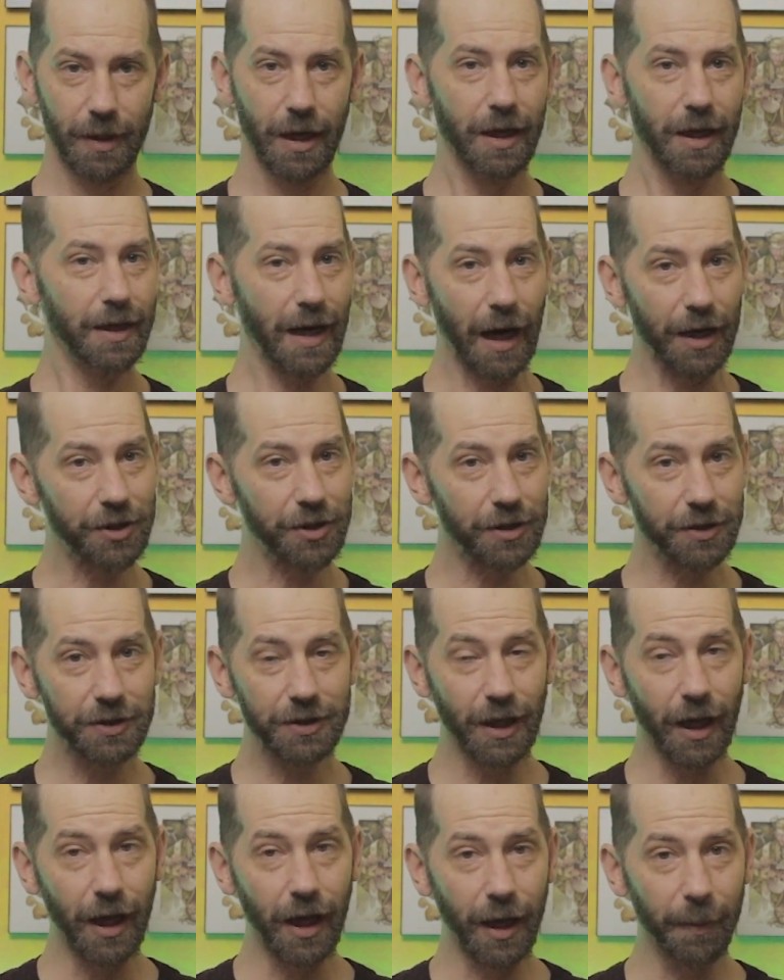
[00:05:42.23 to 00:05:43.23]
Not just
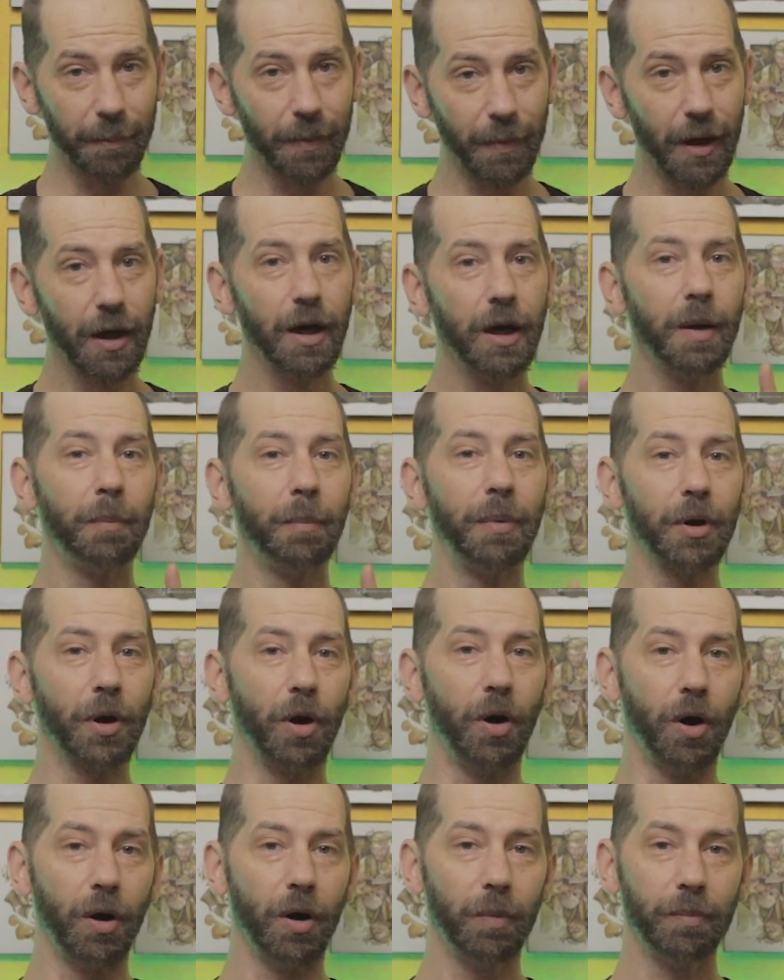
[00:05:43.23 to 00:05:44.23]
some, but
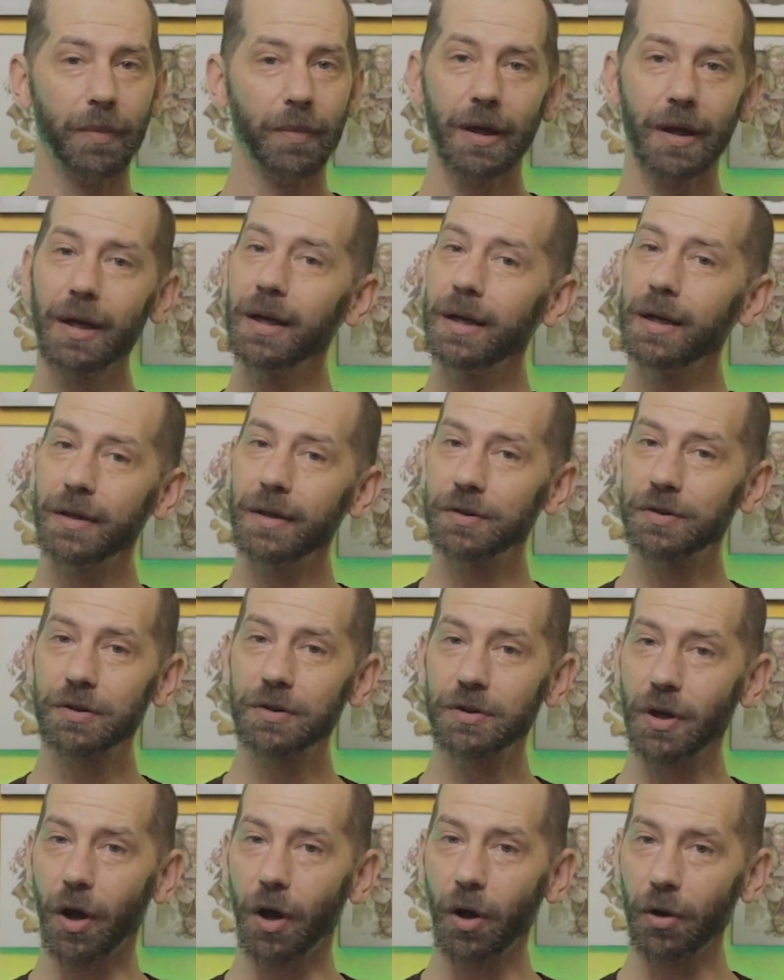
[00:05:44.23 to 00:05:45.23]
all. This
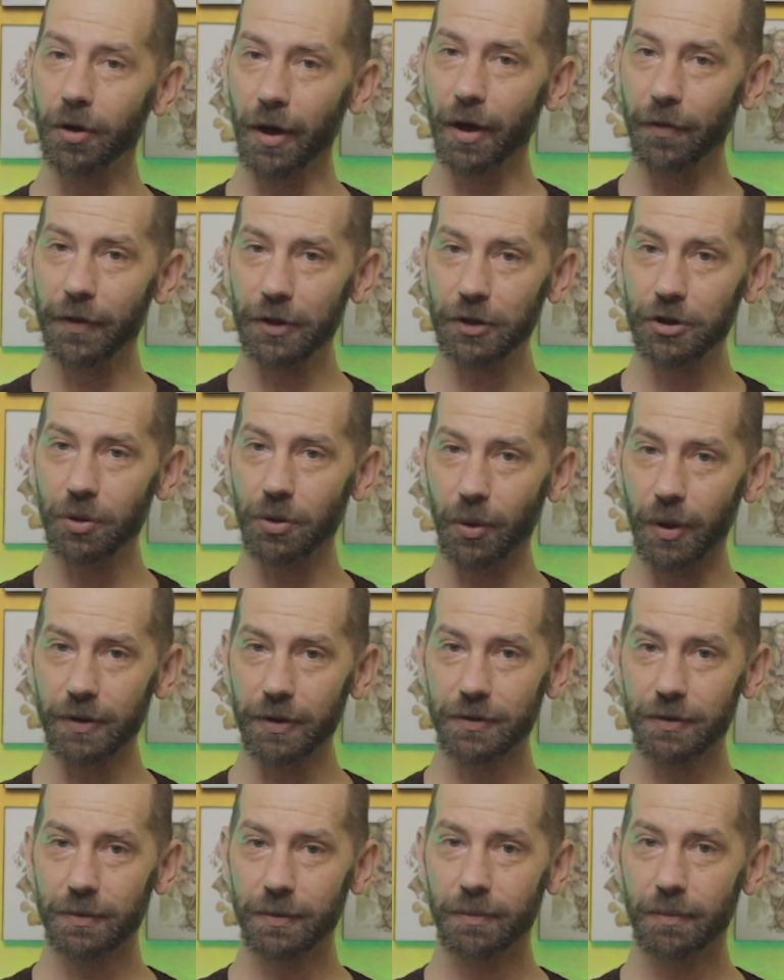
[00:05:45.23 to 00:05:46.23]
is an all or nothing
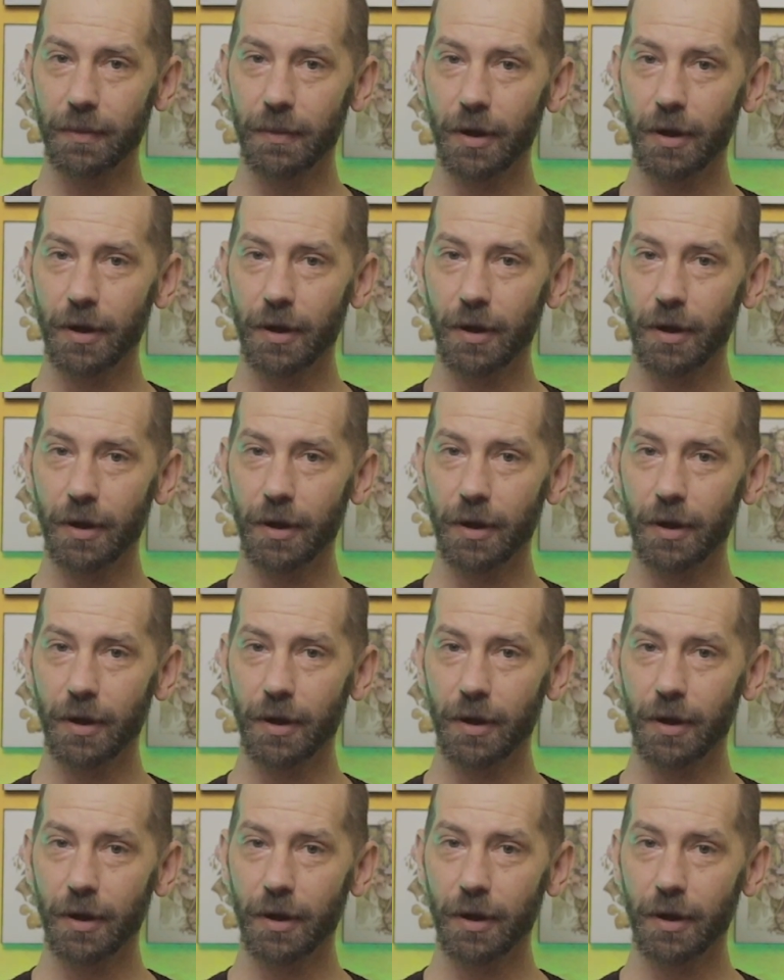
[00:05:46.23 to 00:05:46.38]
choice.